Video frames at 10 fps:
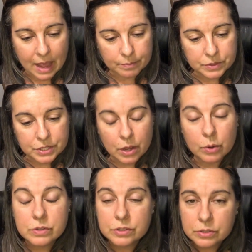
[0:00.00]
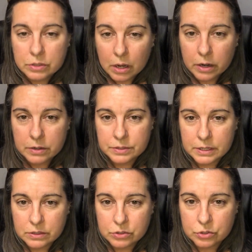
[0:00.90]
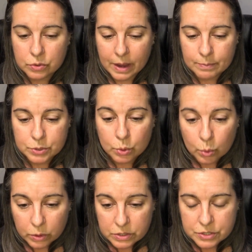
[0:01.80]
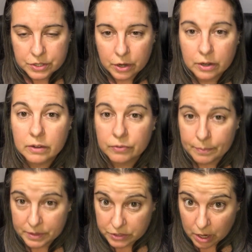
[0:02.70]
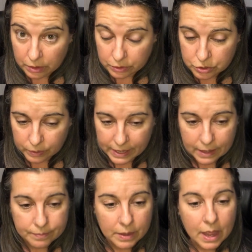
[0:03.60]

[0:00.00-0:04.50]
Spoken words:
So Stars and Stripes orange soda from the Dollar Tree,